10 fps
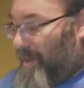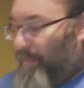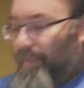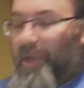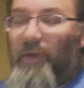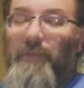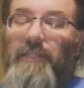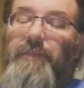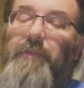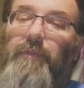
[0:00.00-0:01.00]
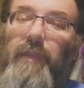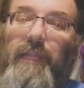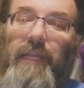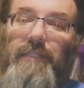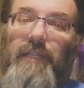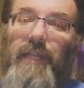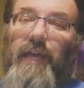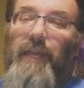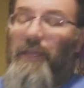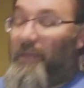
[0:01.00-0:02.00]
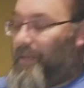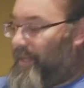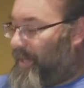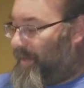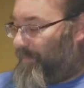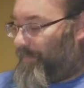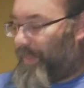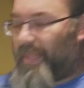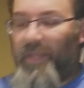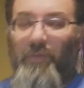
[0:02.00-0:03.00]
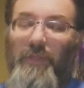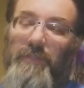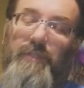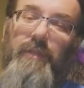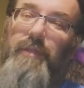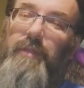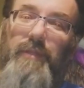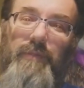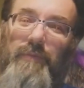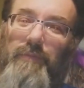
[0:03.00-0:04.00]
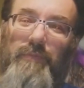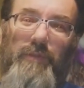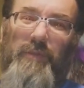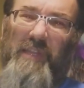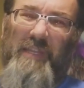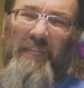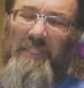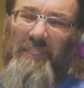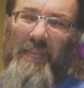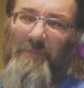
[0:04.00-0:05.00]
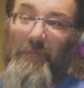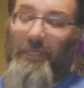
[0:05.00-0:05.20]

by all means, if you're running SLI, don't use a reorientation cable like